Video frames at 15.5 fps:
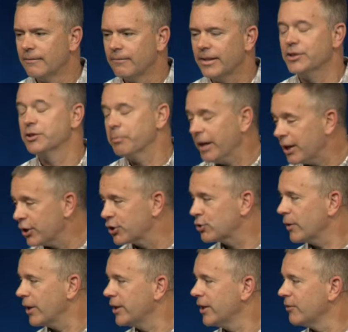in Spanish,
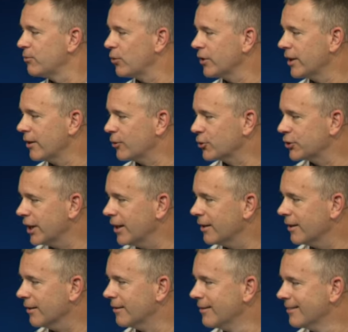so I didn't fully understand
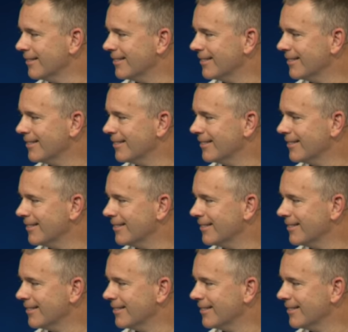it.